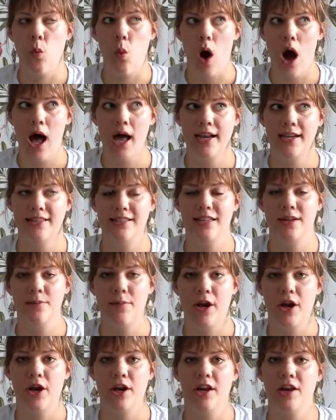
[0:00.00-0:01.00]
why does an
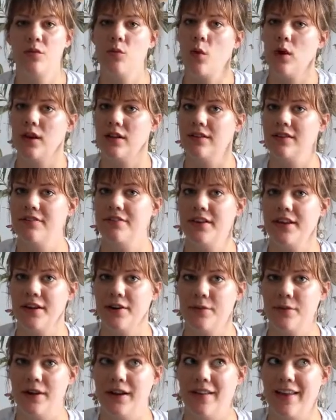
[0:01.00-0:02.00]
American want to live
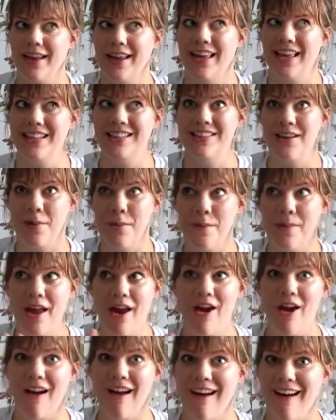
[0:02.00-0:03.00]
here when like it's
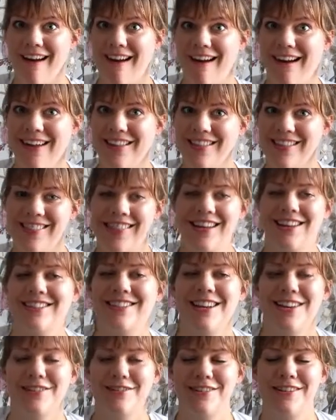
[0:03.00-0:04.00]
America that they
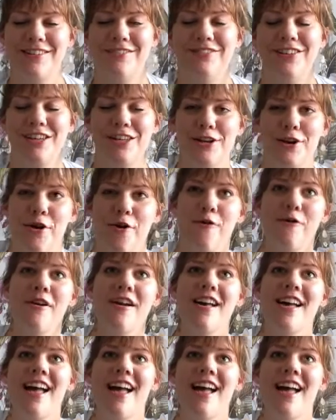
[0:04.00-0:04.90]
see on TV, you know?